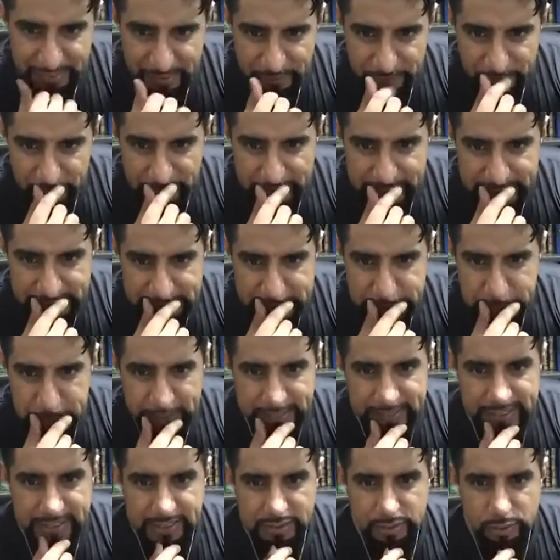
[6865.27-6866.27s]
right, is
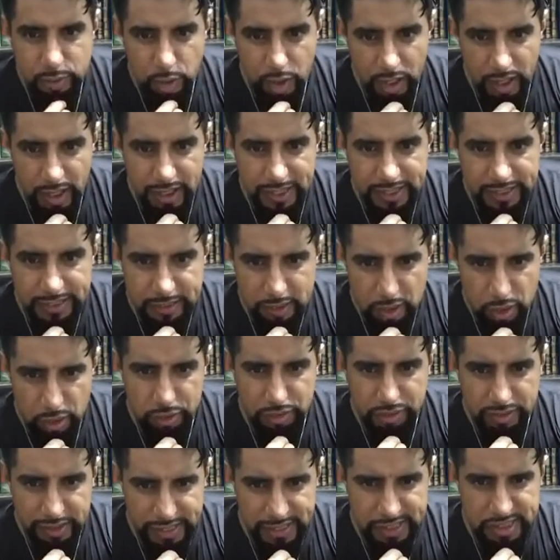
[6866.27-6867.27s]
making dua in
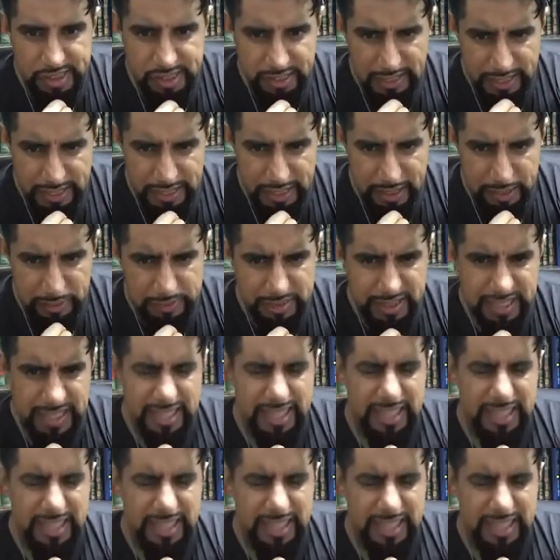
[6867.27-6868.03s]
congregation allowed?